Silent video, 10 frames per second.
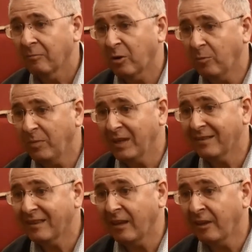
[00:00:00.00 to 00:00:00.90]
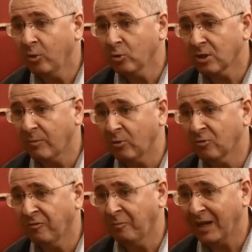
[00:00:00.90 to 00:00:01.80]
permit the huge amount
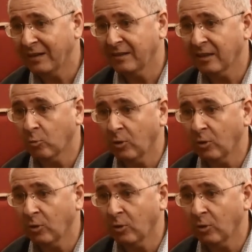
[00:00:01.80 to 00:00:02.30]
of money that